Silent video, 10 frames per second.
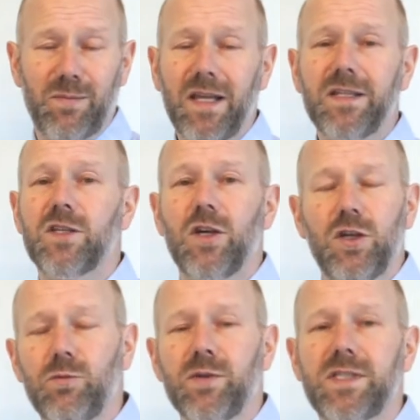pellets,
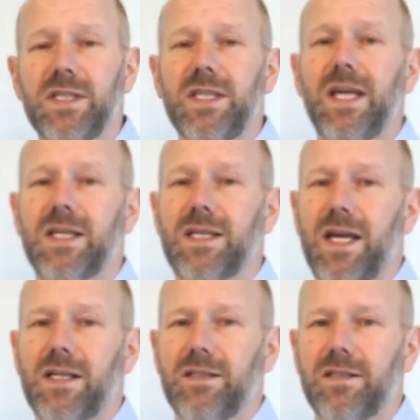you will see
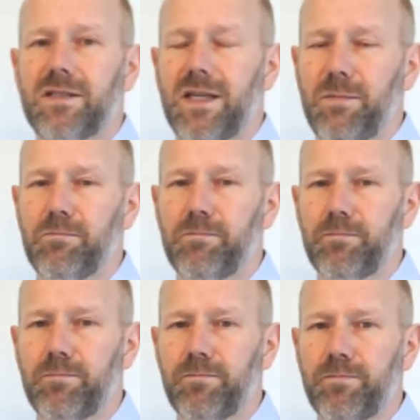exactly the same.
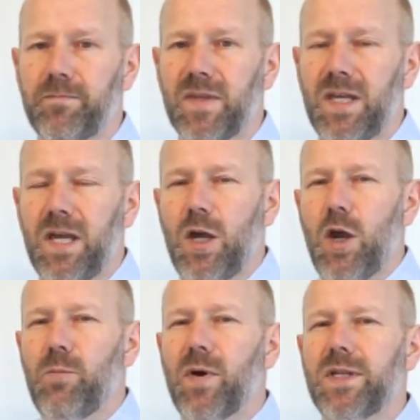
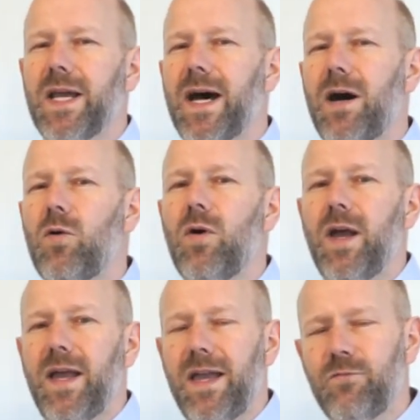But now,
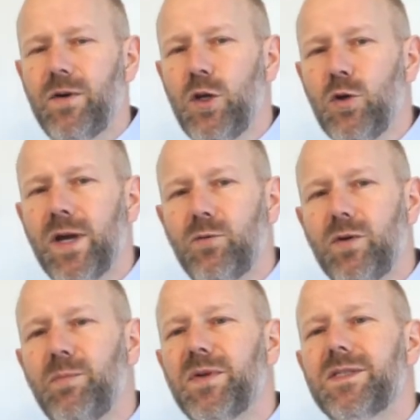if we look at
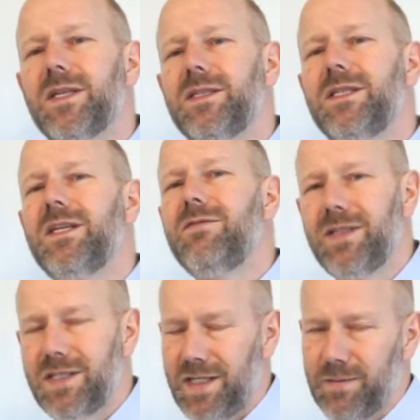
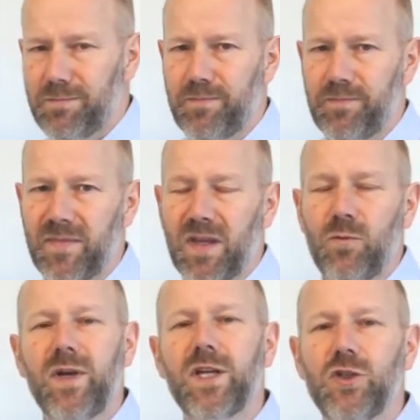representativity,
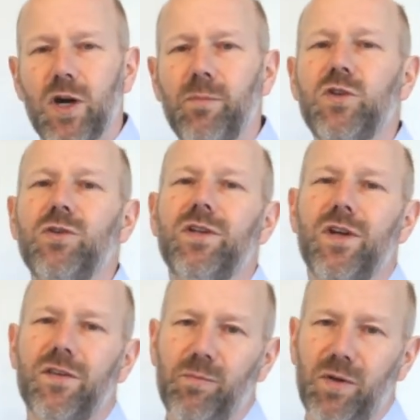we can jump to
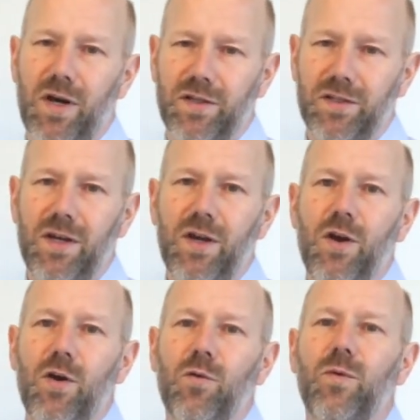another plot,
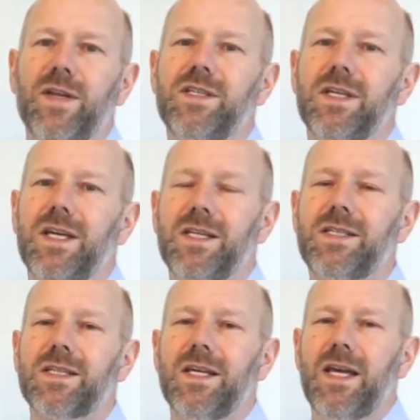which
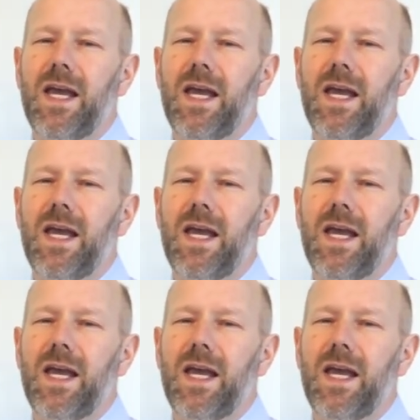is